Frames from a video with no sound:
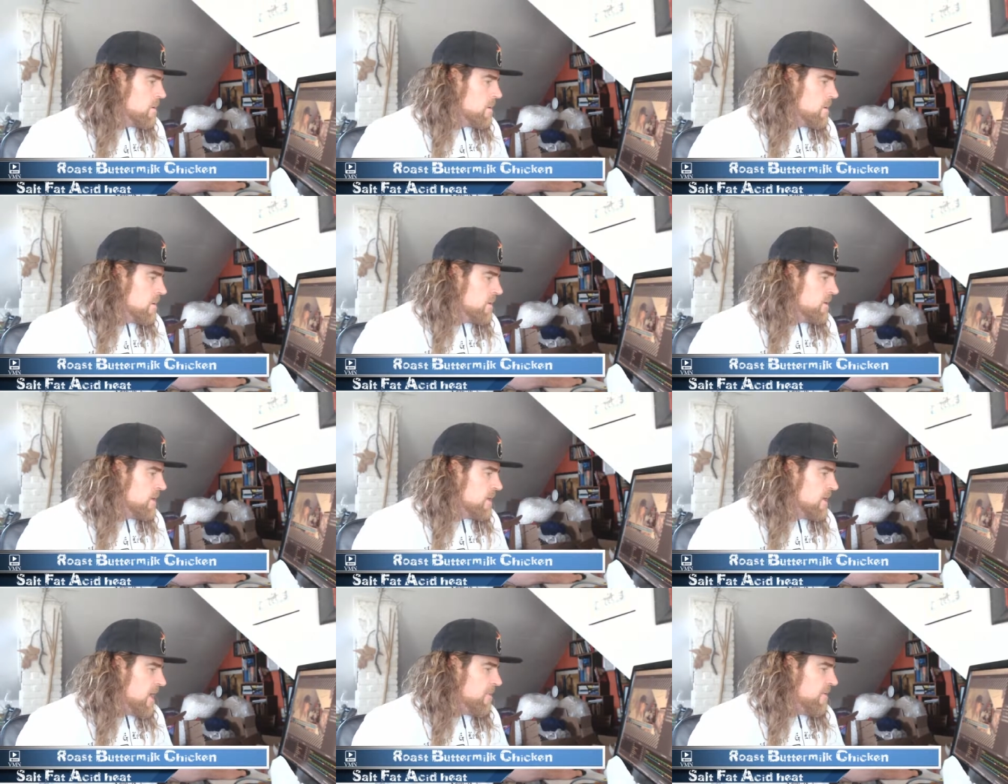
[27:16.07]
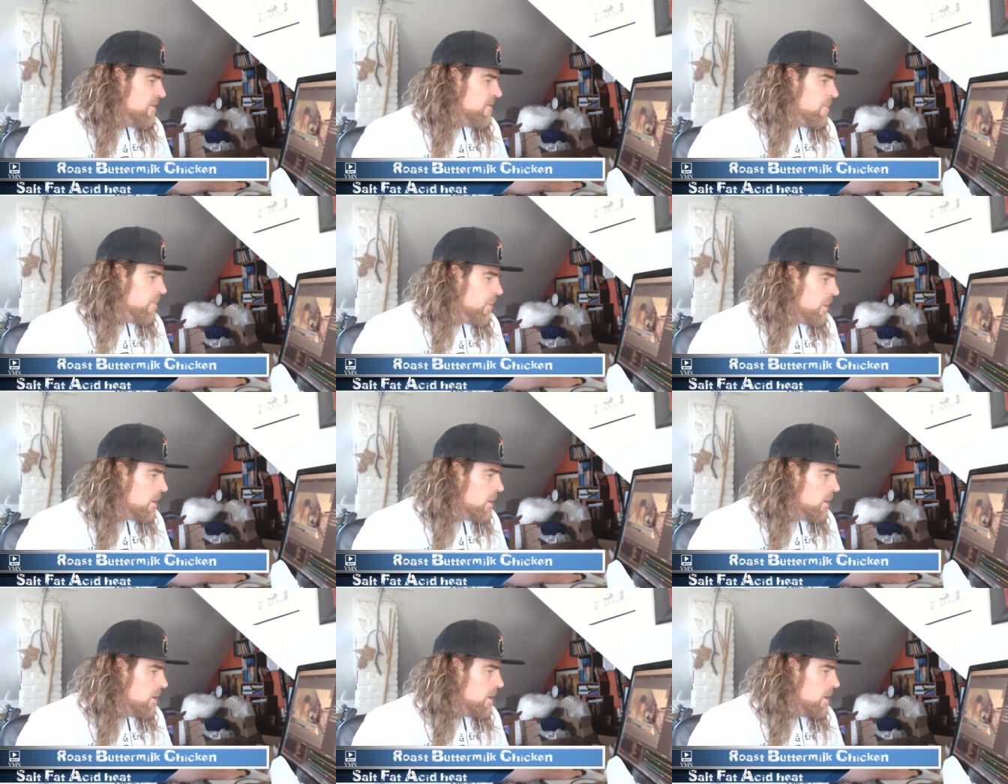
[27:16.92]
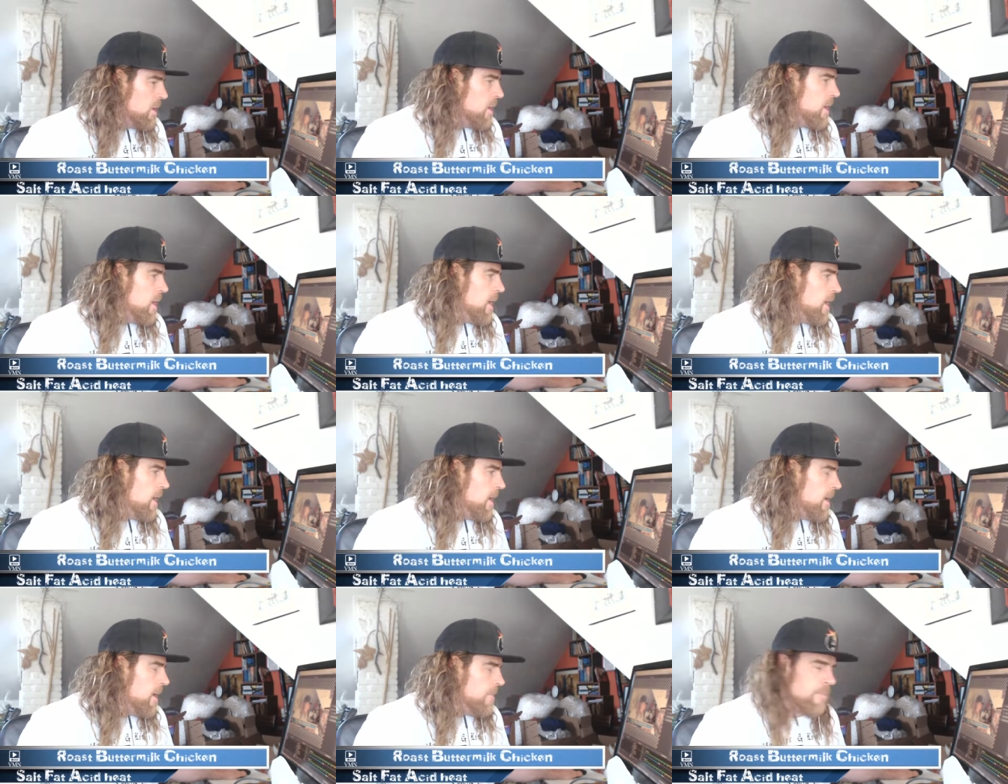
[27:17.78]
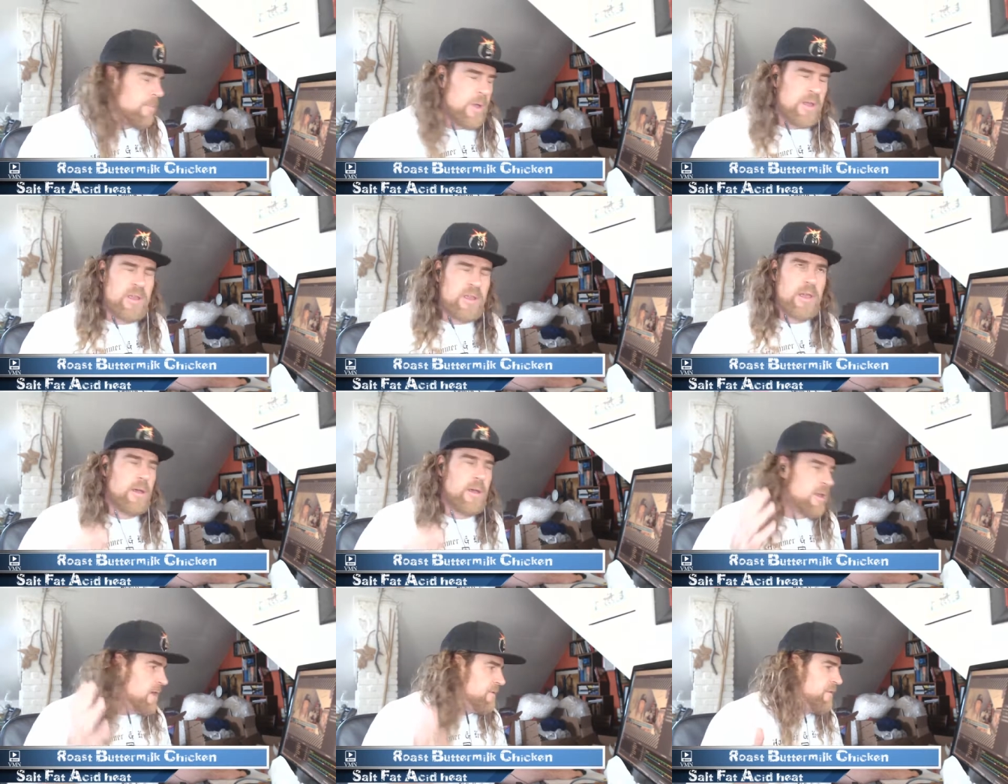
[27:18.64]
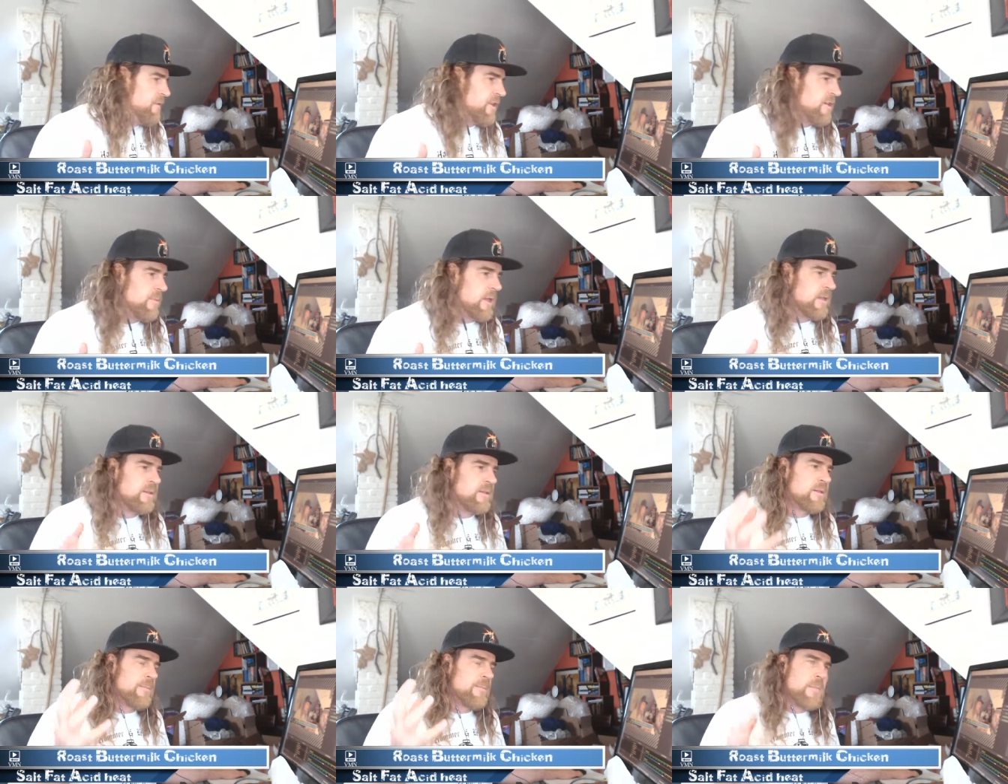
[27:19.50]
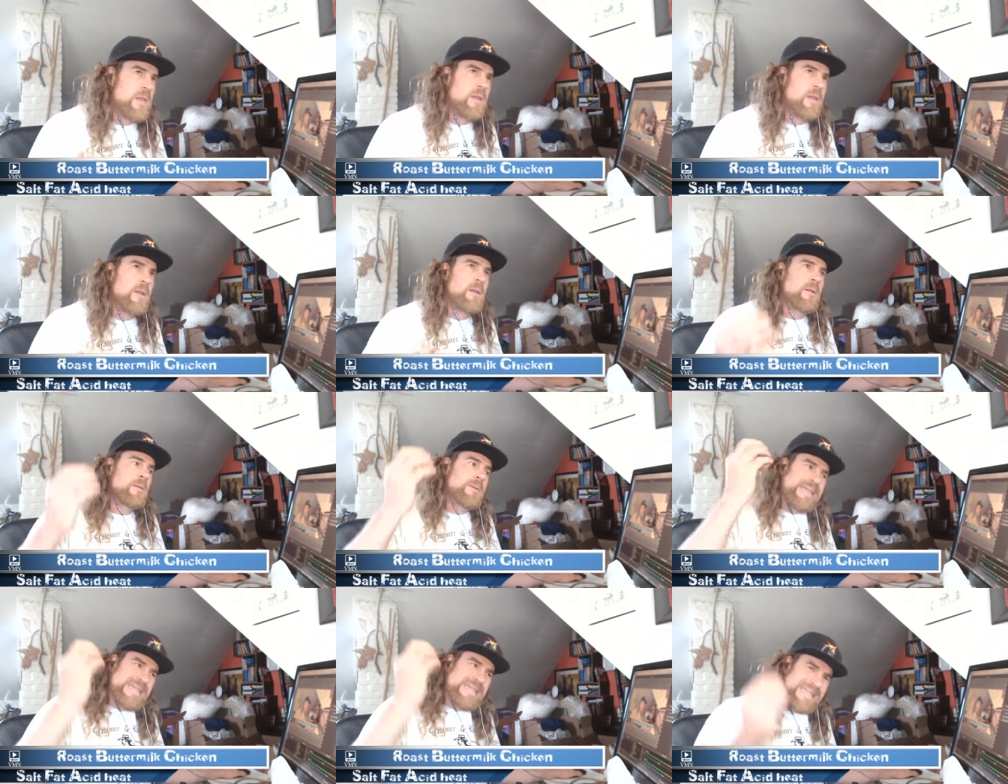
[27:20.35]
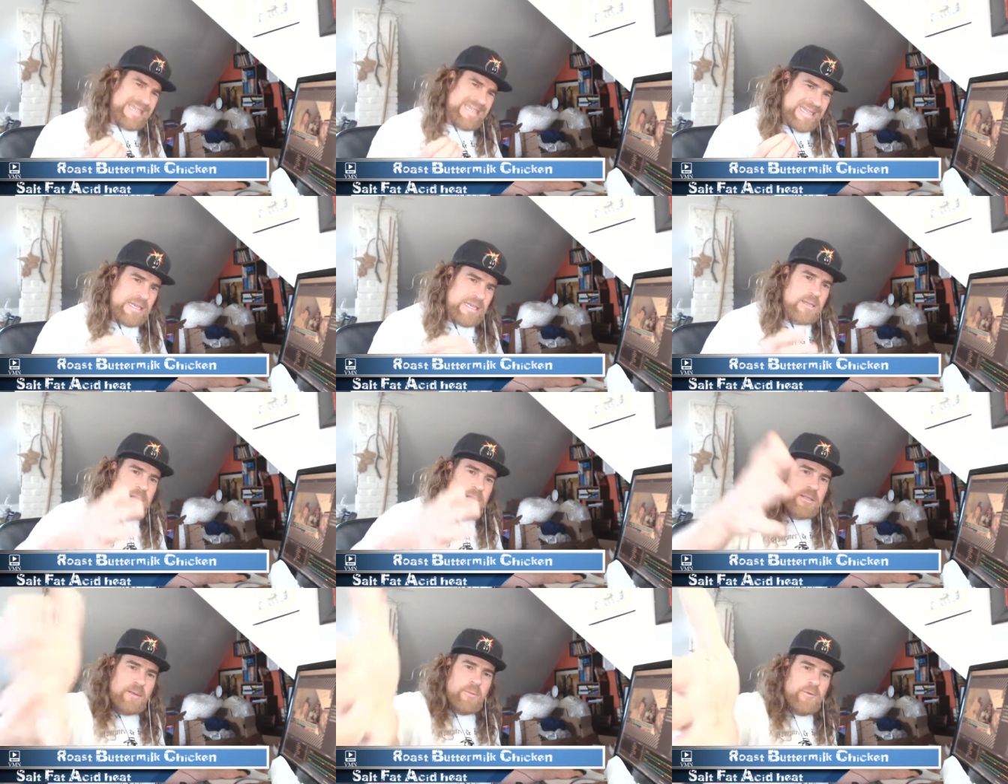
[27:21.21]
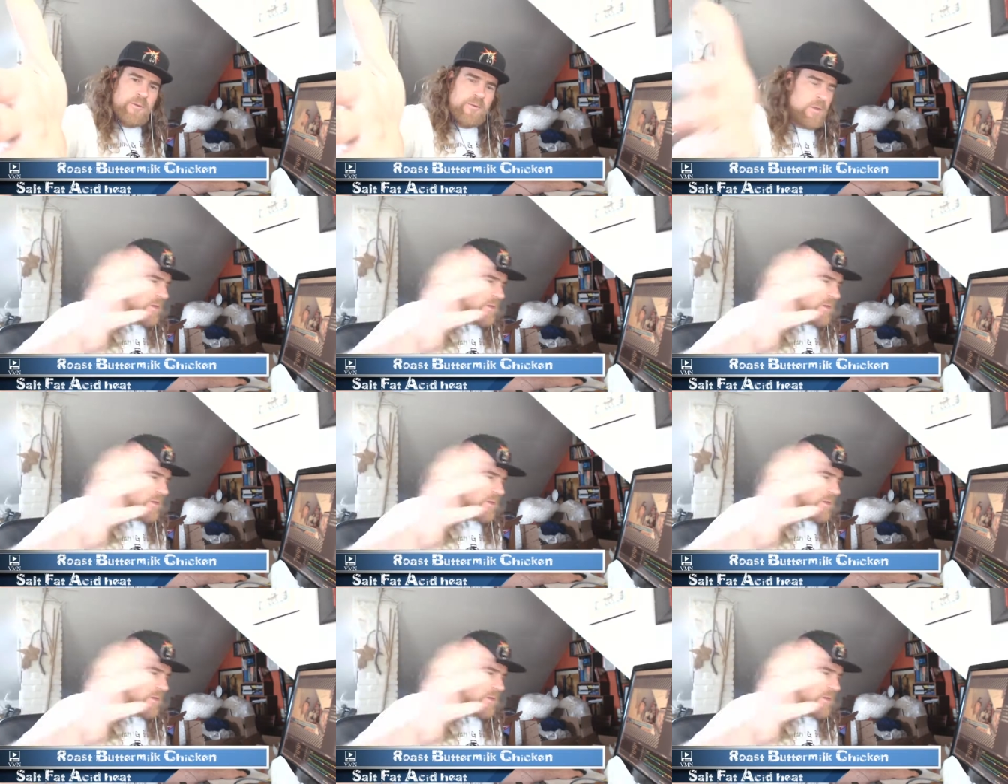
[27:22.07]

is the name of the book. Um again, again forgive me, it's Samin. eh, some of you